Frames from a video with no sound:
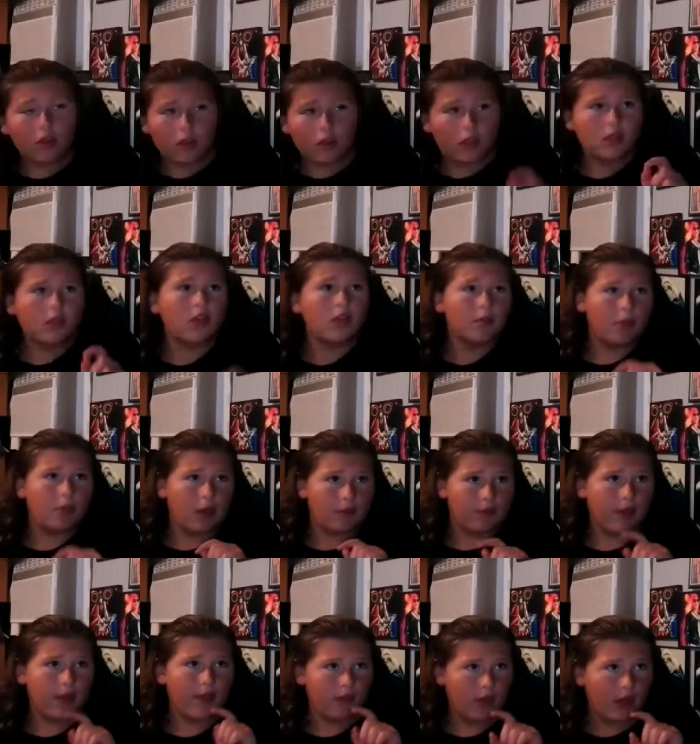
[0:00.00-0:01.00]
you can get a
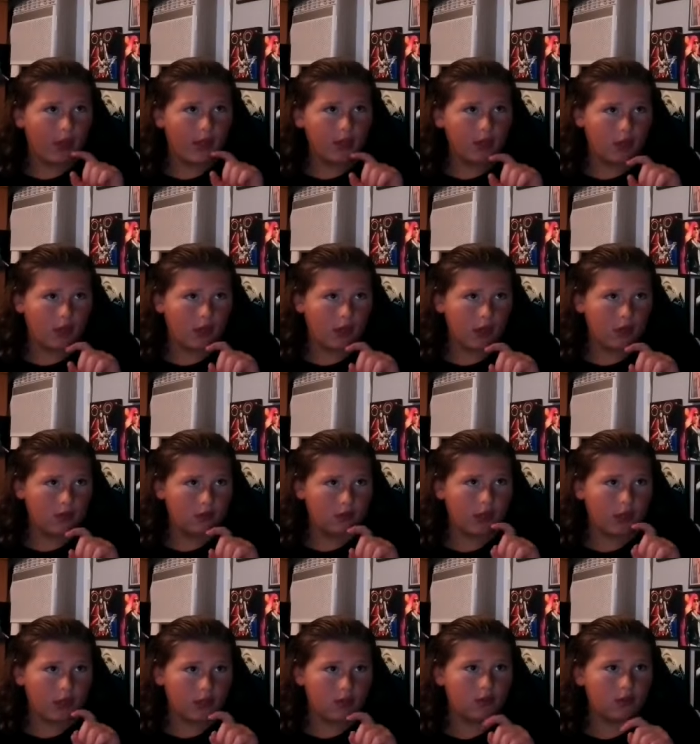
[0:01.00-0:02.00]
buffet, right? You know,
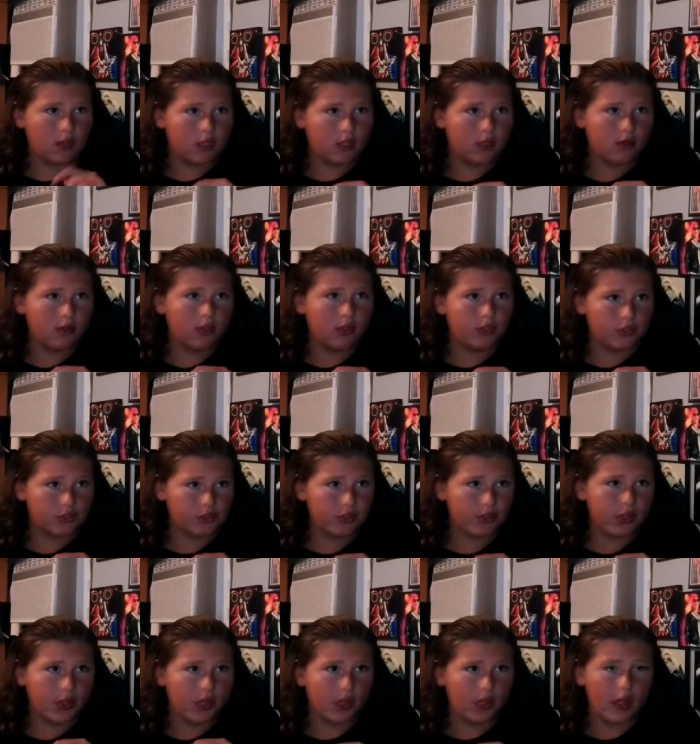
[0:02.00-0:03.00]
like you can
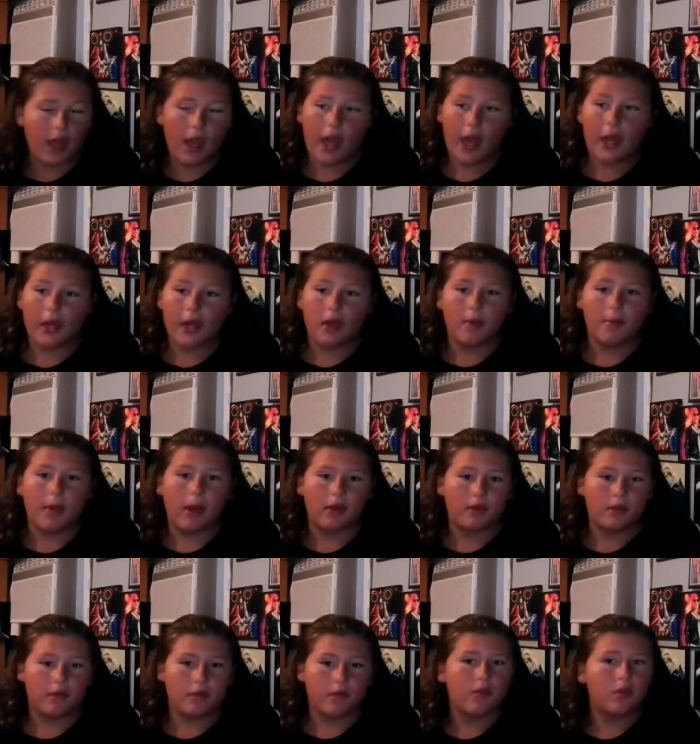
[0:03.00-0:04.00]
literally get any
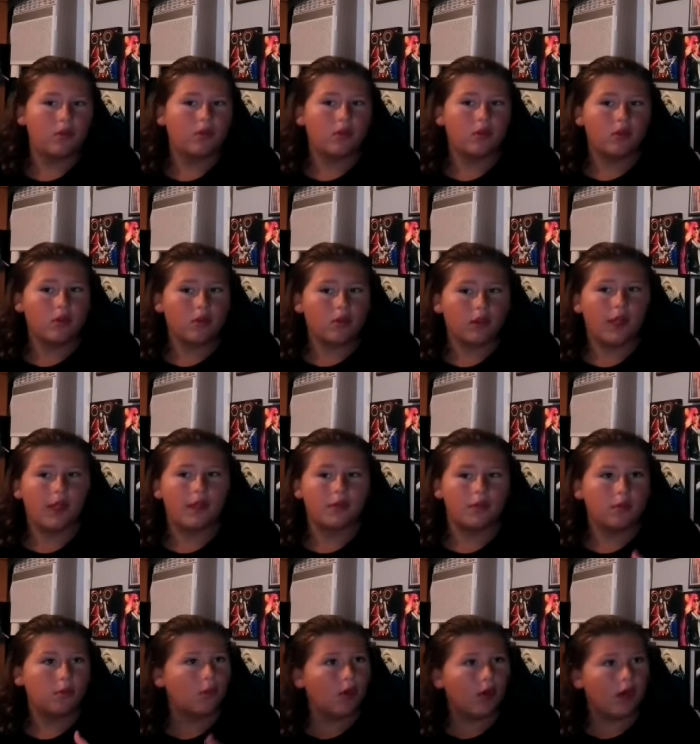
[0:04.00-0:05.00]
amount of food that
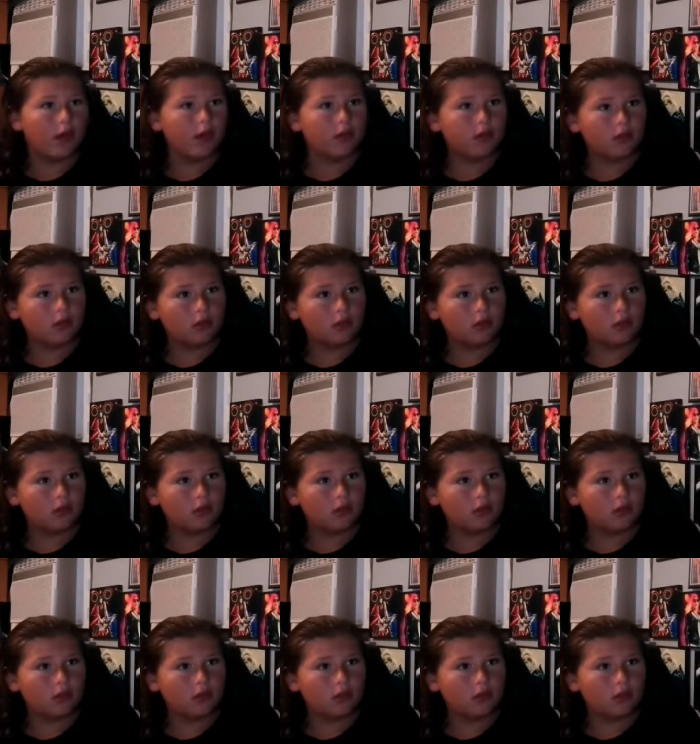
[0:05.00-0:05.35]
you want.